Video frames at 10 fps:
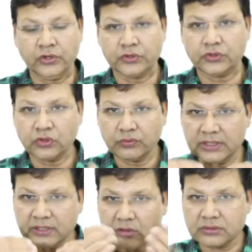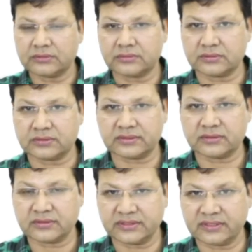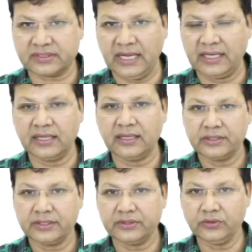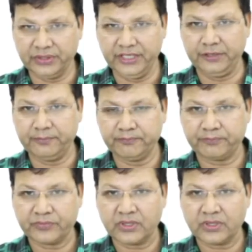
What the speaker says: you will not tell your name.